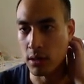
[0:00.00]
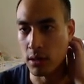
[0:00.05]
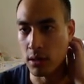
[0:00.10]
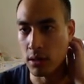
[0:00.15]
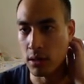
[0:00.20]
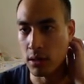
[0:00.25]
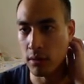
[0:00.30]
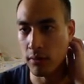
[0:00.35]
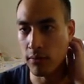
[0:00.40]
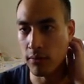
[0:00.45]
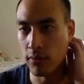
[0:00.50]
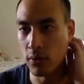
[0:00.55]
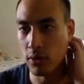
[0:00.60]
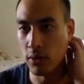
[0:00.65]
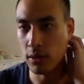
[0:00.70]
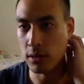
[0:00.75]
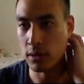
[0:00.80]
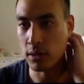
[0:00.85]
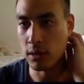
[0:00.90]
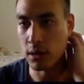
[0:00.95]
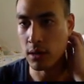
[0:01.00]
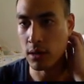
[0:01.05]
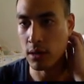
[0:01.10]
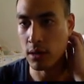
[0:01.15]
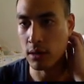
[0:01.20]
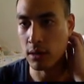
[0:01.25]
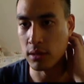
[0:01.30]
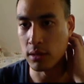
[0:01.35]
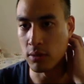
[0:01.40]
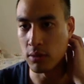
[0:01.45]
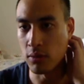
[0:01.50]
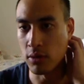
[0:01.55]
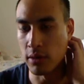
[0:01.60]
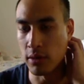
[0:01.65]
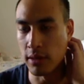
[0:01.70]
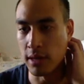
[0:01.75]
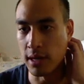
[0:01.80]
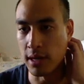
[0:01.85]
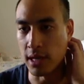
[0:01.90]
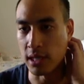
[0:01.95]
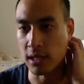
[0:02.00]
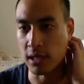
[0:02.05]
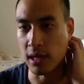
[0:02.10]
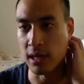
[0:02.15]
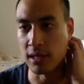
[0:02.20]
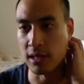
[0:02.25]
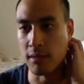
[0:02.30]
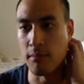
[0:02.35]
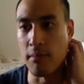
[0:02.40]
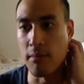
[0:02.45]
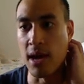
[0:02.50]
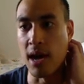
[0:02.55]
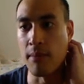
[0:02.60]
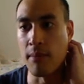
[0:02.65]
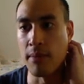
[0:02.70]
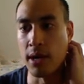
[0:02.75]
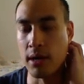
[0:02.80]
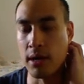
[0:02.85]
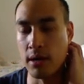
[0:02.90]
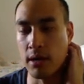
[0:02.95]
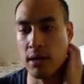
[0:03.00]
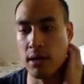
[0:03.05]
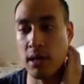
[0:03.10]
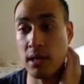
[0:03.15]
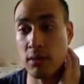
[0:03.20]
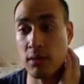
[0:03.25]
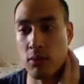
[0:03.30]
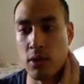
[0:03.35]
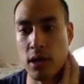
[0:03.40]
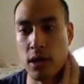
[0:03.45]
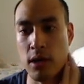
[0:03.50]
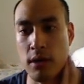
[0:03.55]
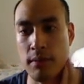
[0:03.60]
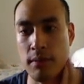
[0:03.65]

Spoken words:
Because VoidStar is the one that actually has a map on it as well.